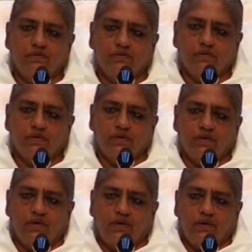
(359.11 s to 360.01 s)

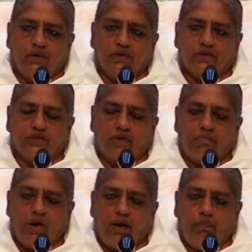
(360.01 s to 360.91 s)
one,
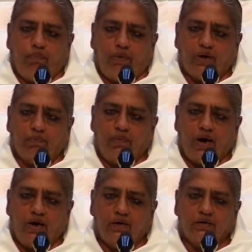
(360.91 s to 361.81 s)
they
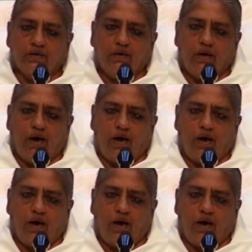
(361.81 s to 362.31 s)
too